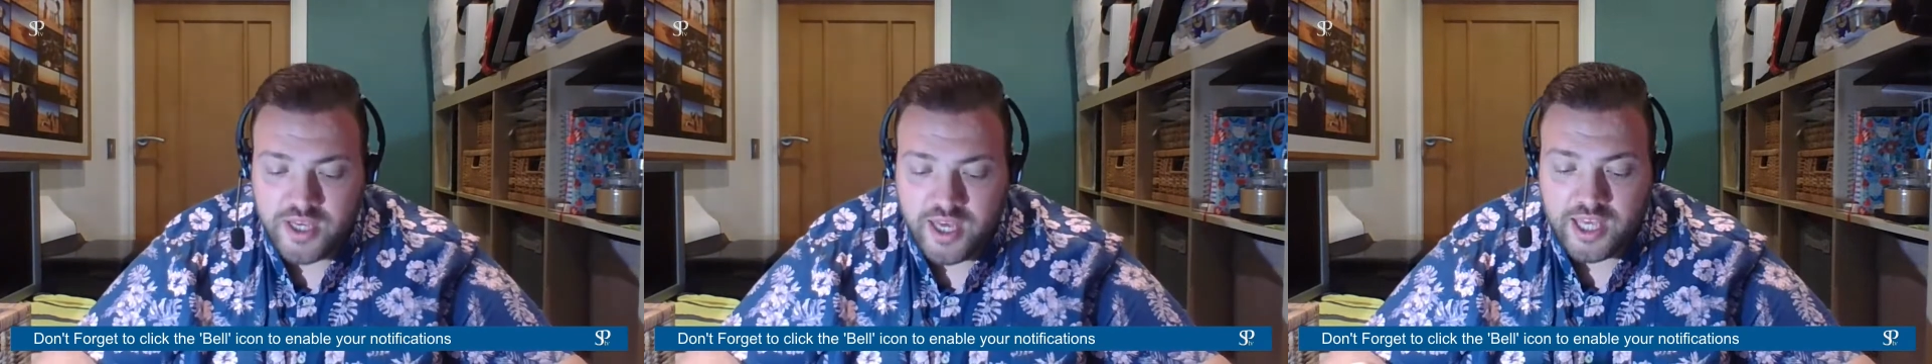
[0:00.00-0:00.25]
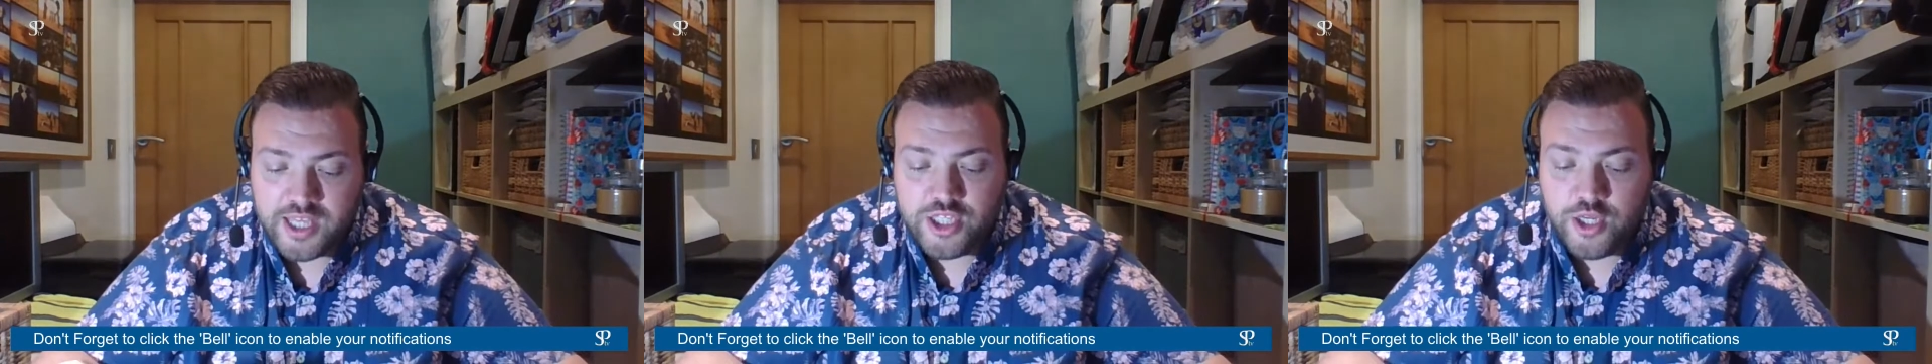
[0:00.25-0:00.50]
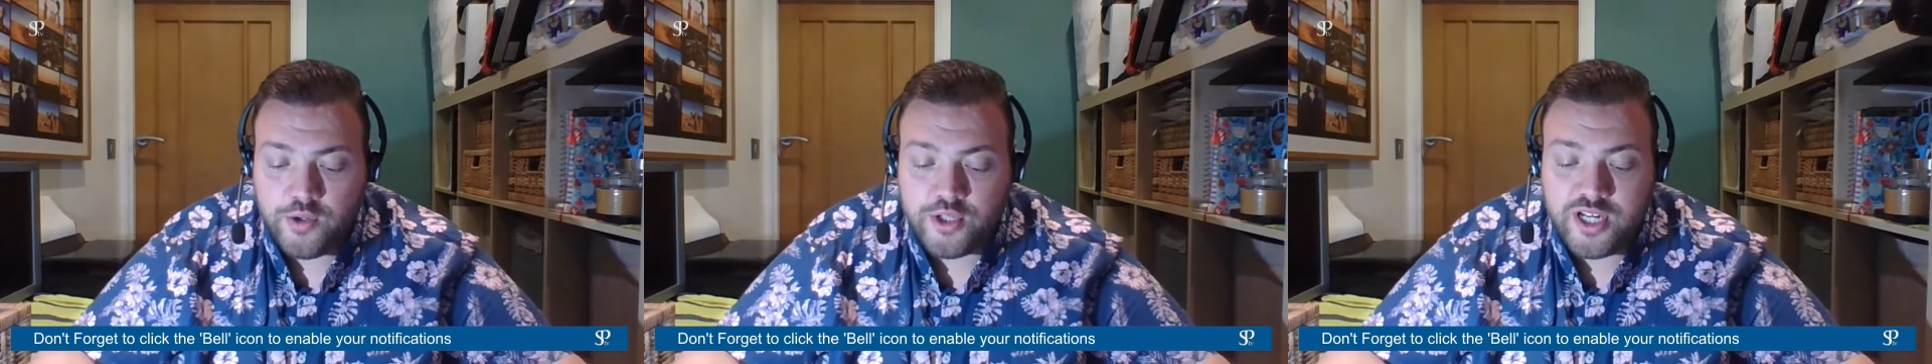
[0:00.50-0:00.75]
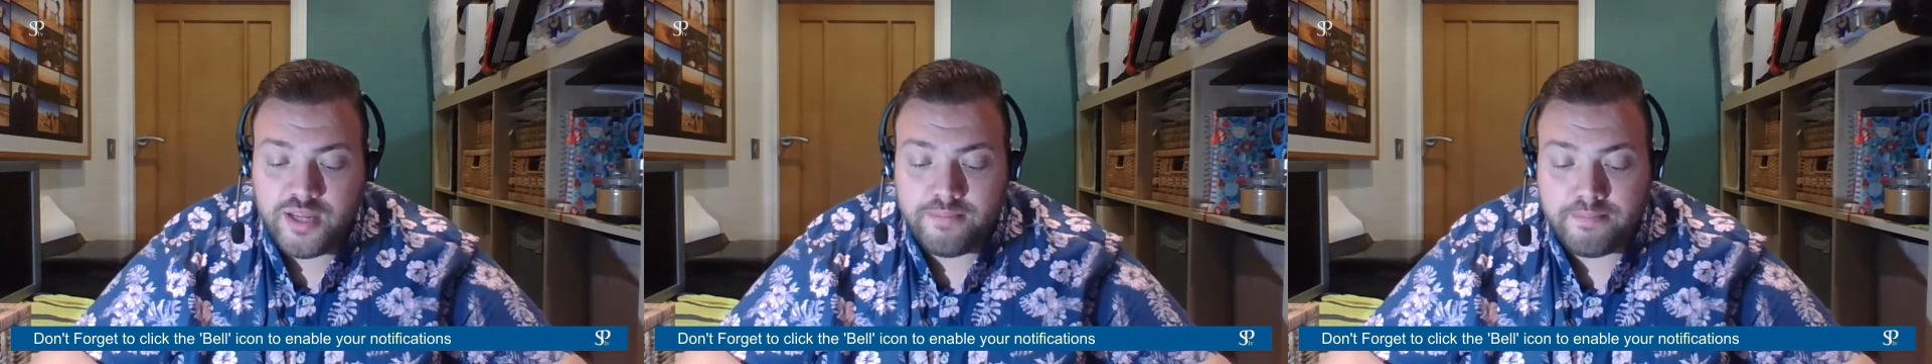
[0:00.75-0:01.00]
is
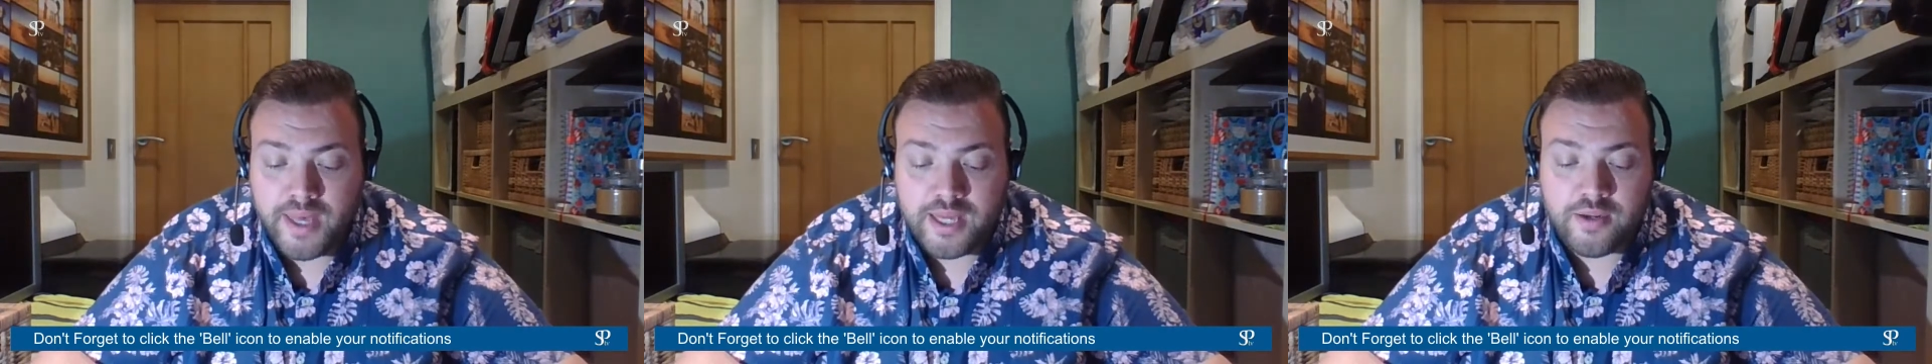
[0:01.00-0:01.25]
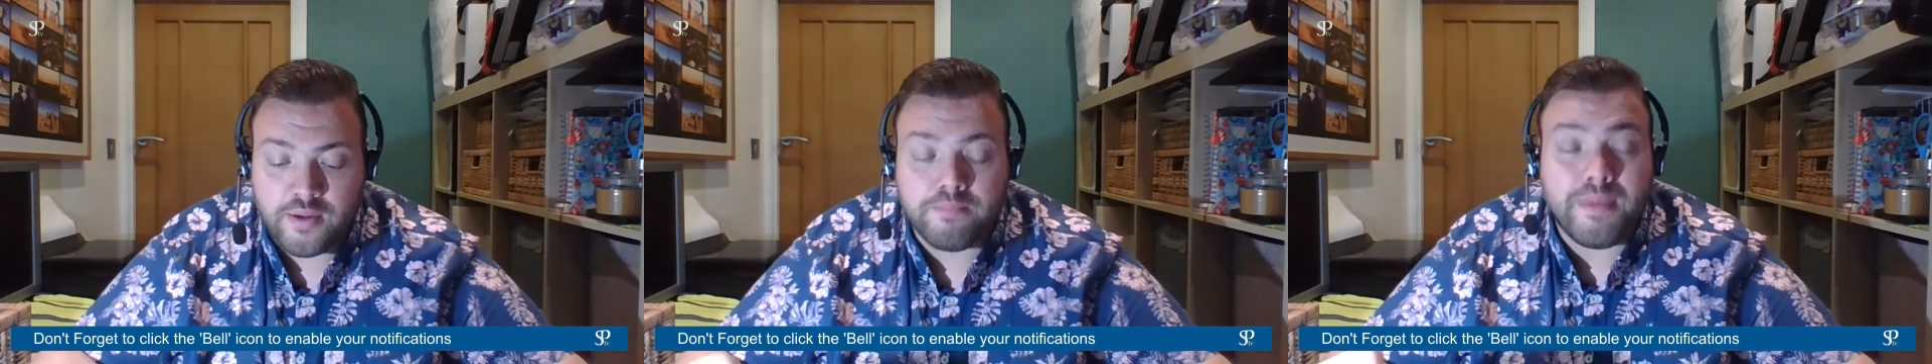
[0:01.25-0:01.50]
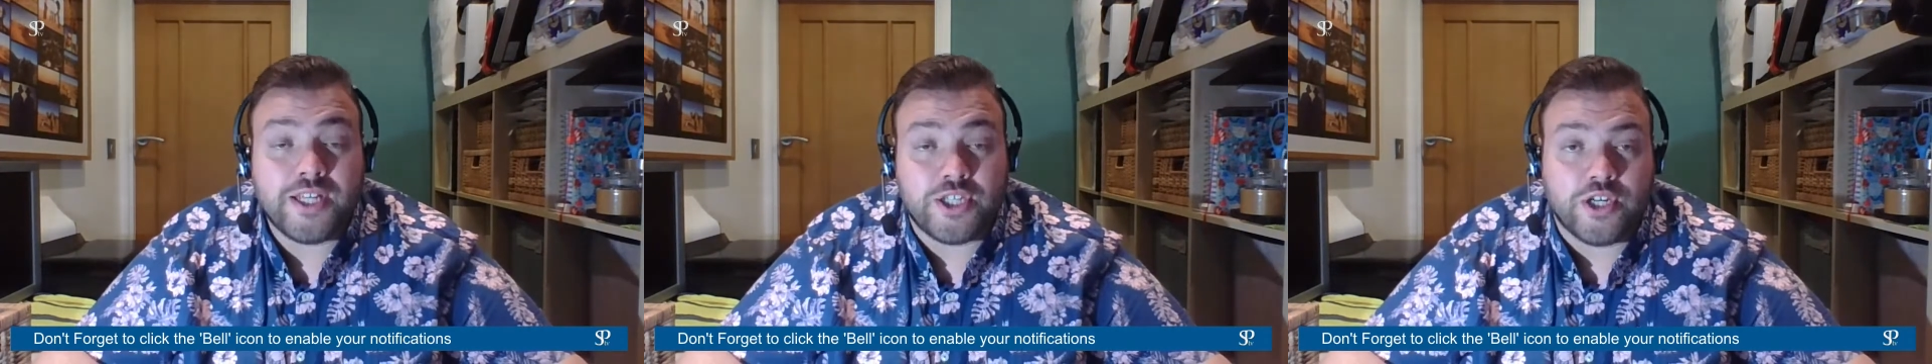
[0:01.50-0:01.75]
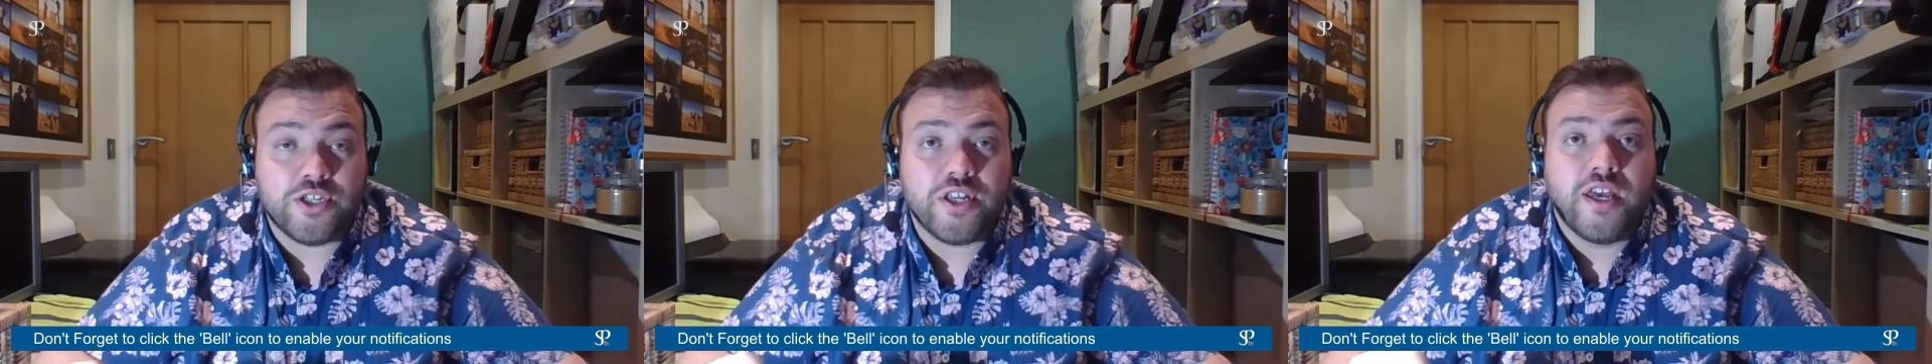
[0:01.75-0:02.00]
usually
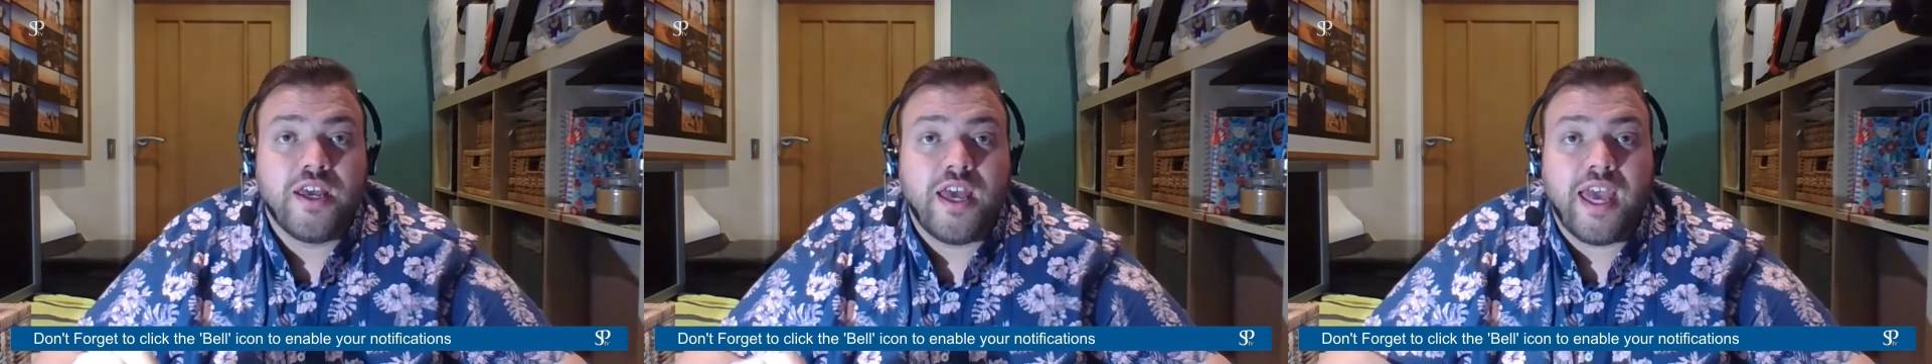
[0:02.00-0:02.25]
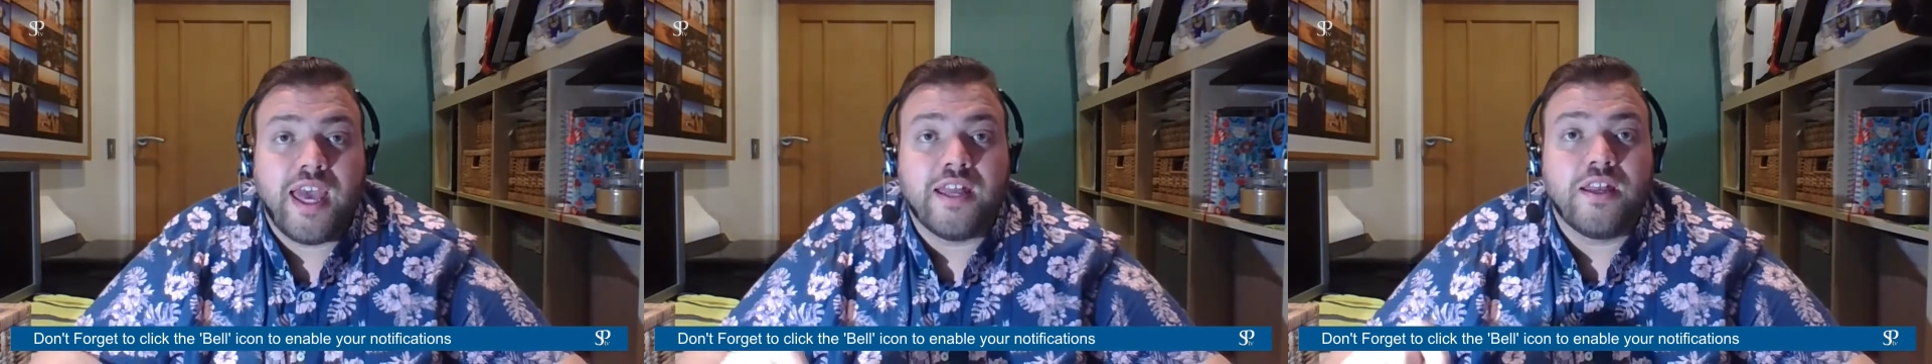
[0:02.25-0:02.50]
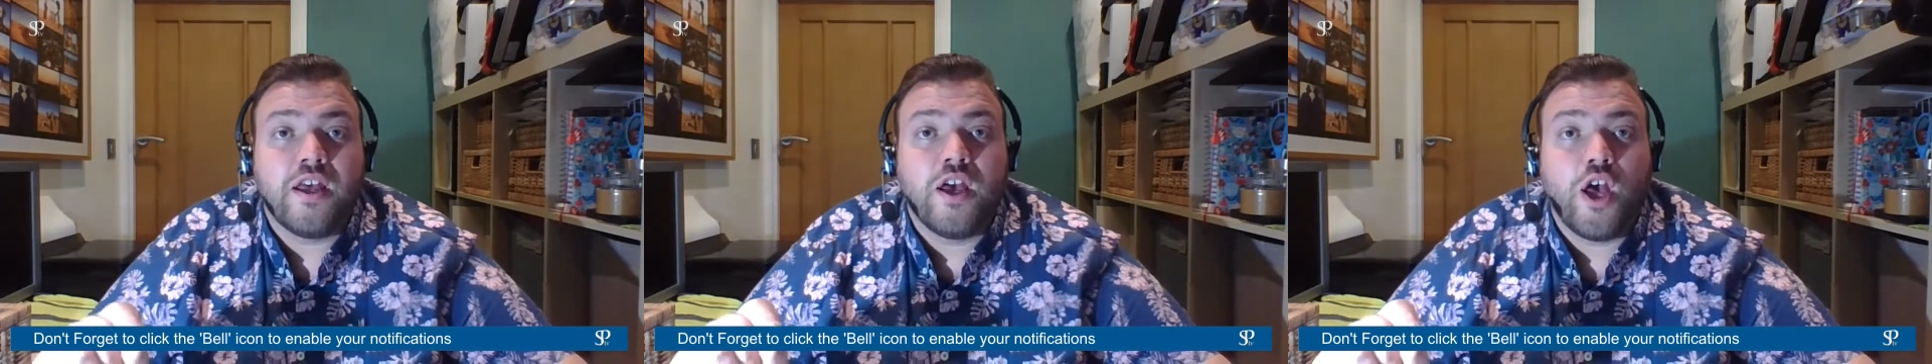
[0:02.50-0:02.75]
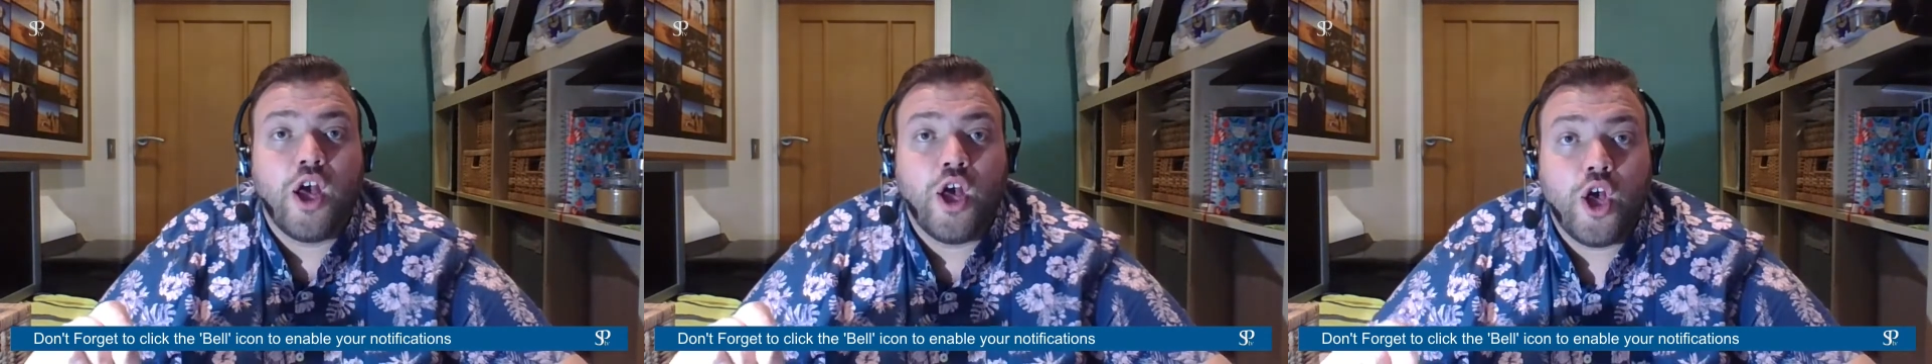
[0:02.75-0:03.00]
measured in
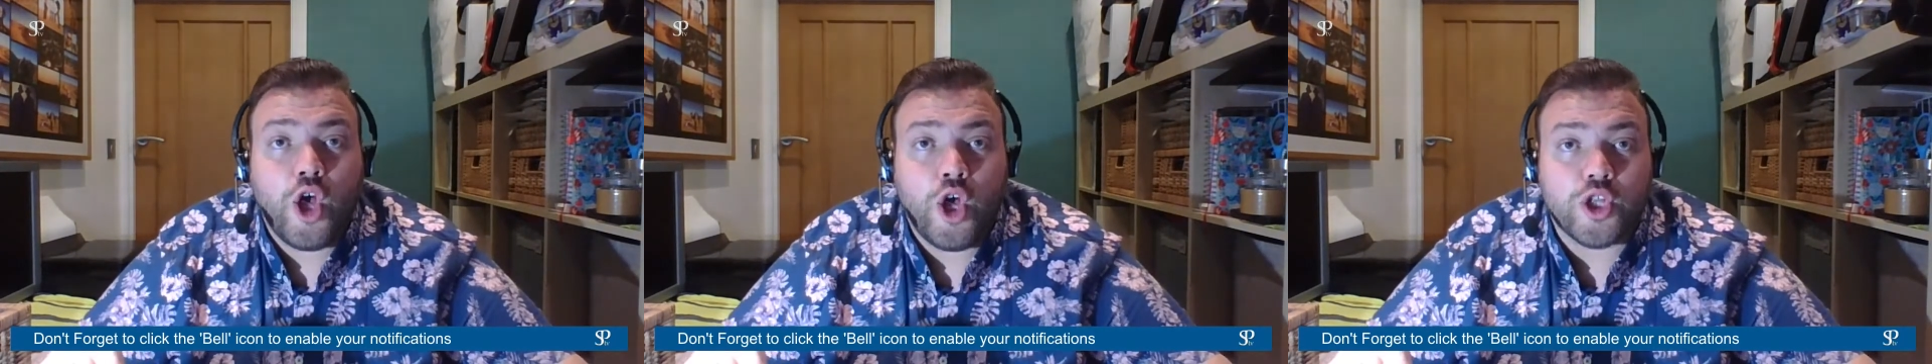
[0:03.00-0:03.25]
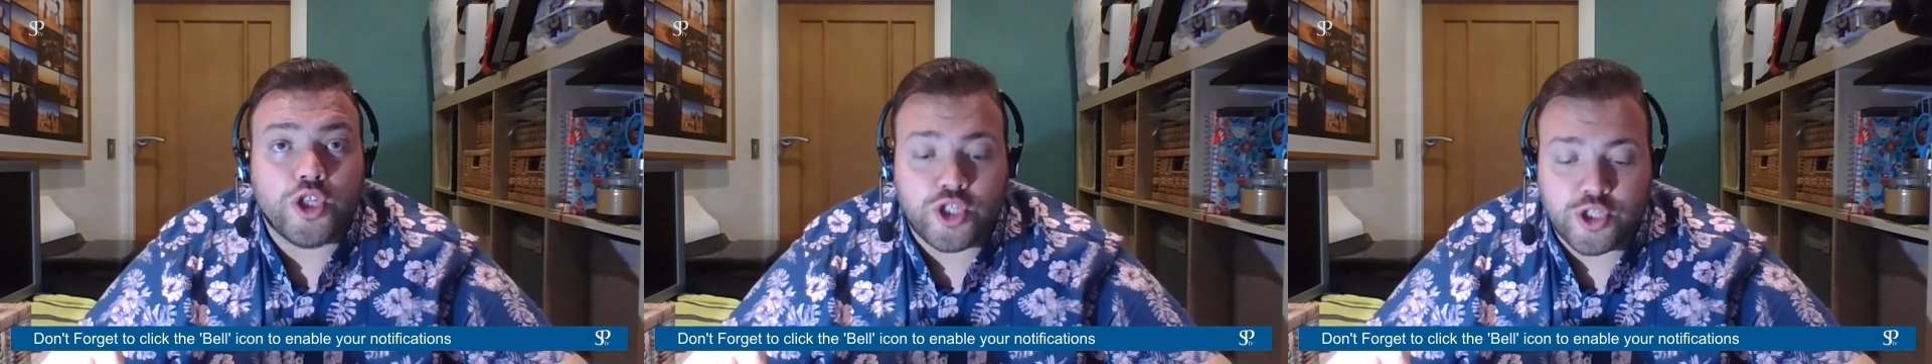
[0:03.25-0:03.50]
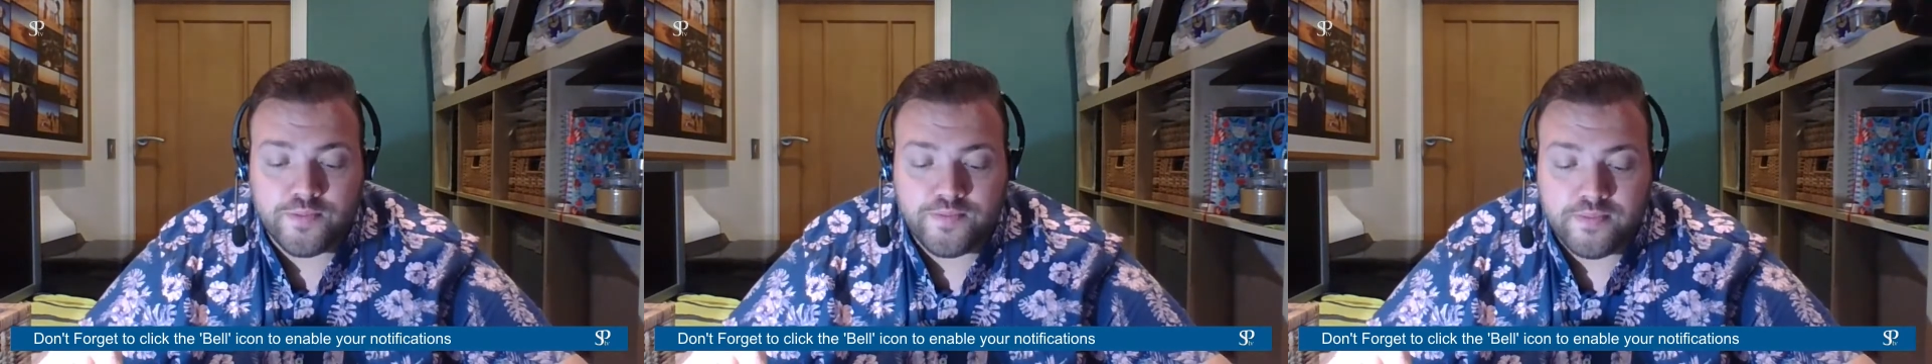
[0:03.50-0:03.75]
hertz.